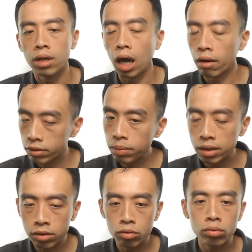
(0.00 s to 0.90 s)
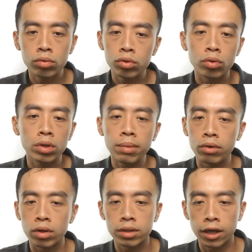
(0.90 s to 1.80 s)
After passing through sodium
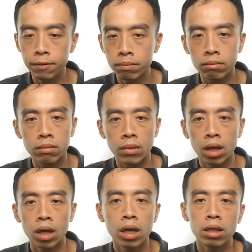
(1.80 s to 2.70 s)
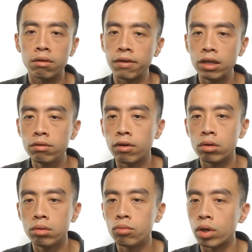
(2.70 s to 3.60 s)
hydroxide, the final
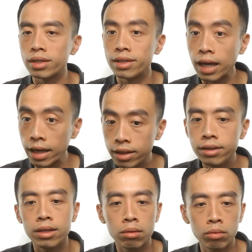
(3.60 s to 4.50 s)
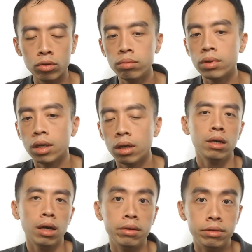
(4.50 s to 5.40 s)
volume was 90 cm cubed.
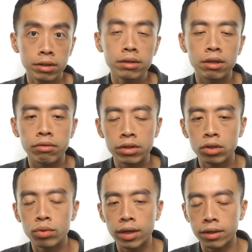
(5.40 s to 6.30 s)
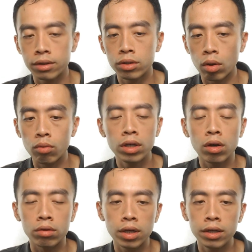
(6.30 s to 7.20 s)
And since the residual gases only
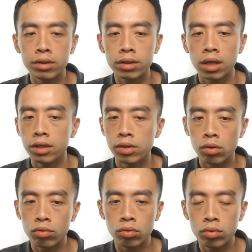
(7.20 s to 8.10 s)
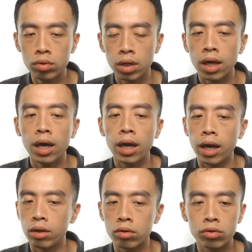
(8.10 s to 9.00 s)
contains CO2
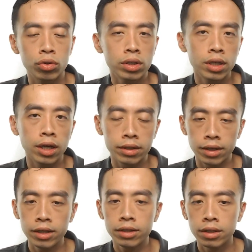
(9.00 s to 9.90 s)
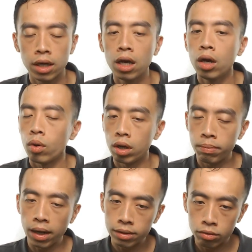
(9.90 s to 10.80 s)
and oxygen in excess, when I
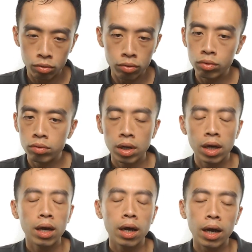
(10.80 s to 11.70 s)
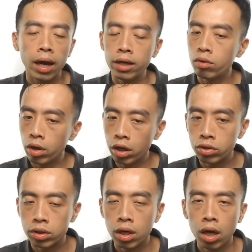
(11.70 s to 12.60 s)
pass through
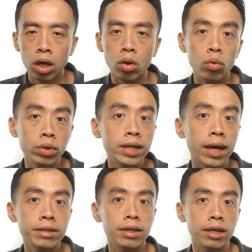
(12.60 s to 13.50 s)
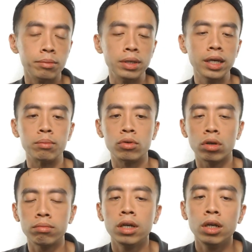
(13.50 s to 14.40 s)
NaOH, the only gas that is being
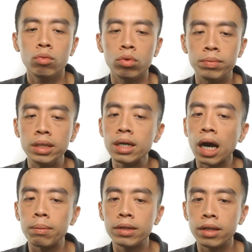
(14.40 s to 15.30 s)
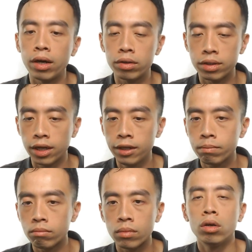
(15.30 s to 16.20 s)
absorbed will be carbon dioxide.
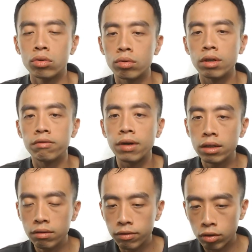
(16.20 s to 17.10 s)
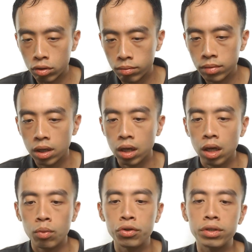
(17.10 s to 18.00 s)
So the final volume,
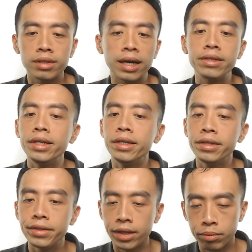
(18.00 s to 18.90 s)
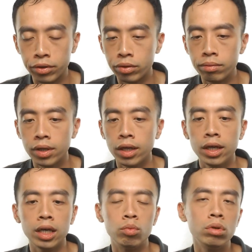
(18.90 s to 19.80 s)
which is 90 cm cubed,
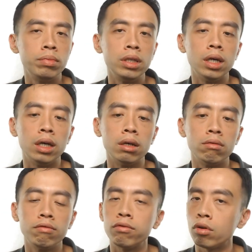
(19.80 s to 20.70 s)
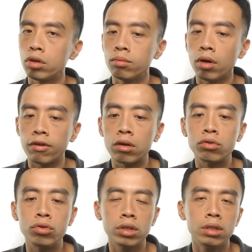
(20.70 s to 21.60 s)
it will be the volume of
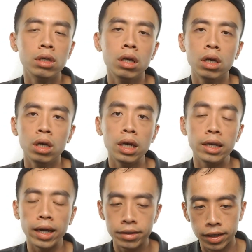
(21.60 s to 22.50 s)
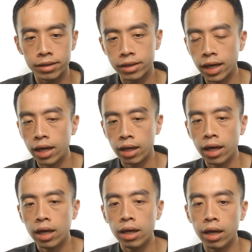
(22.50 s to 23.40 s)
oxygen in excess.
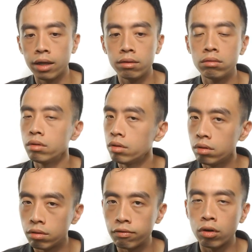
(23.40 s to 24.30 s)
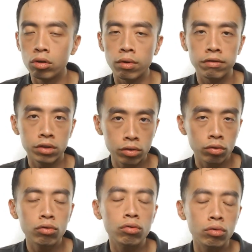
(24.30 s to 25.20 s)
And the volume of
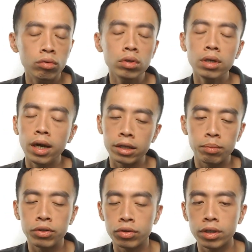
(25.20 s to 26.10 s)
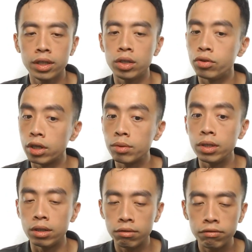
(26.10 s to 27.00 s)
CO2, as mentioned, it will just be the
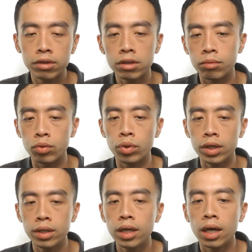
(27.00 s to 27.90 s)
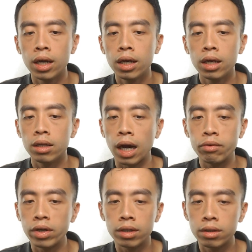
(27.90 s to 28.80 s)
difference between
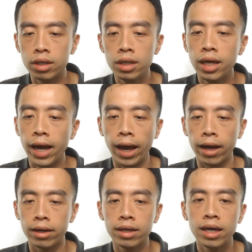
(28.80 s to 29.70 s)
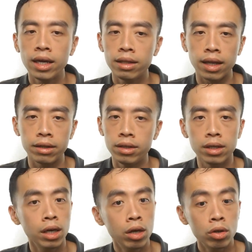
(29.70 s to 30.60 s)
130 and 90.
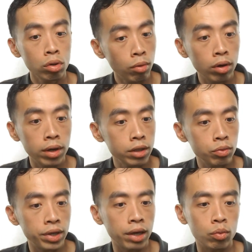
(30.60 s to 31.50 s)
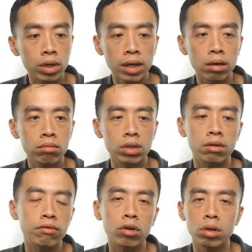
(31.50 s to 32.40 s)
So more or less, we can work out the
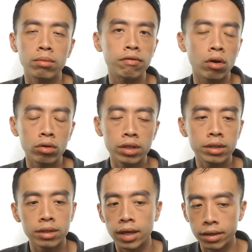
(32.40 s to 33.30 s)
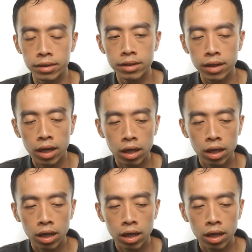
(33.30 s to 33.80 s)
volume of all these gases.